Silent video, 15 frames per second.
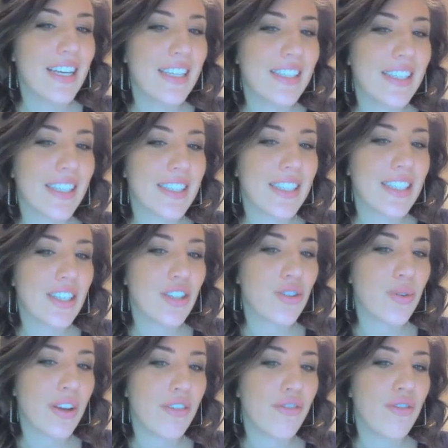16 to
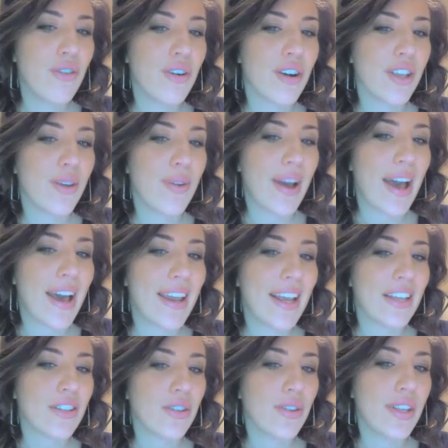24, you add
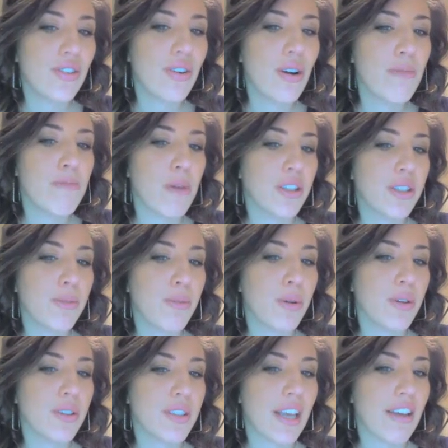8. So these are all
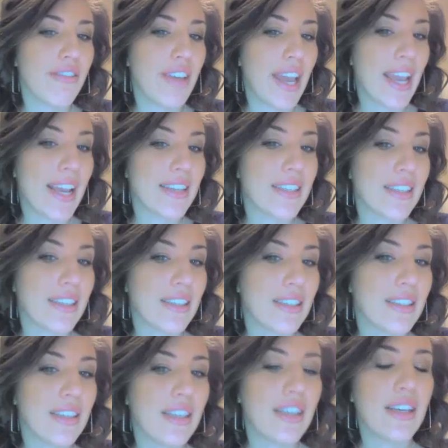multiples of 8.
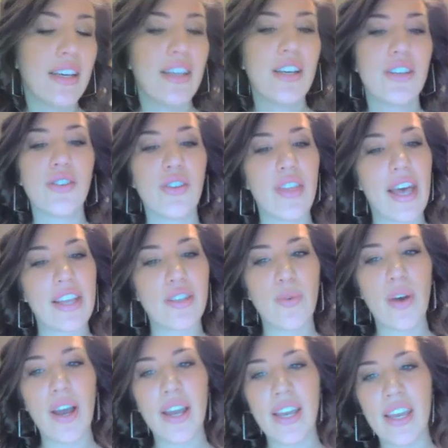So that's
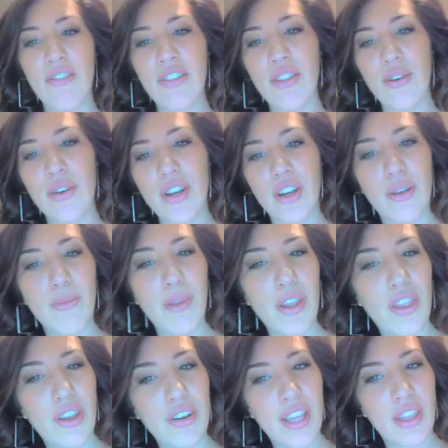why, even though it could
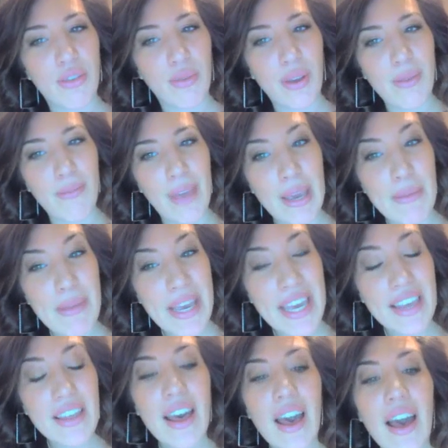be 33
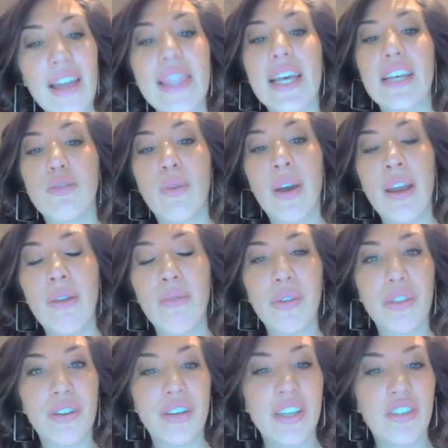maybe, that's why I
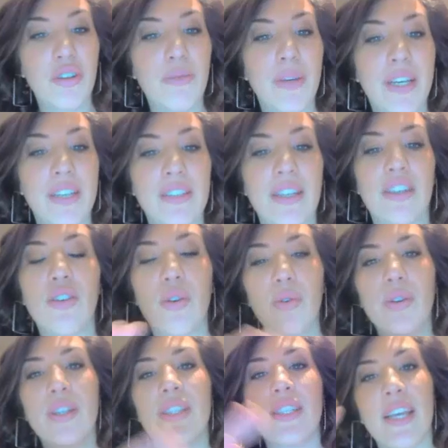wrote 32, because I'm
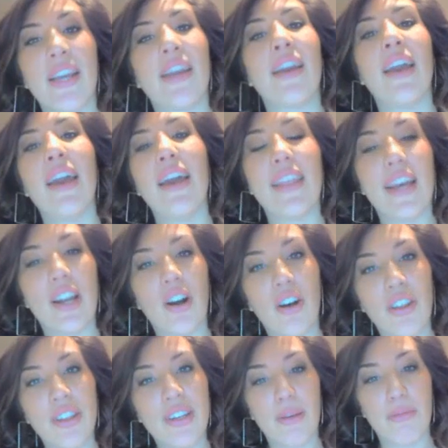noticing that
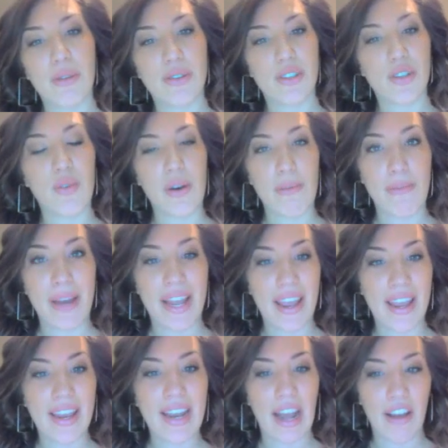all the numbers go up by
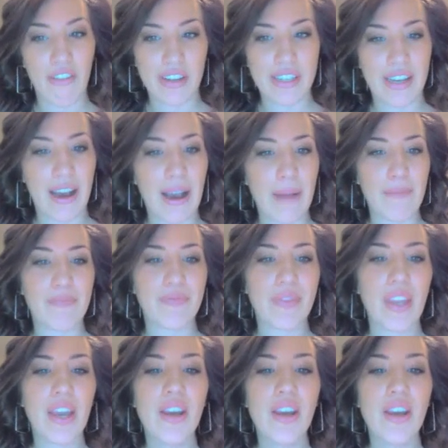8 every time.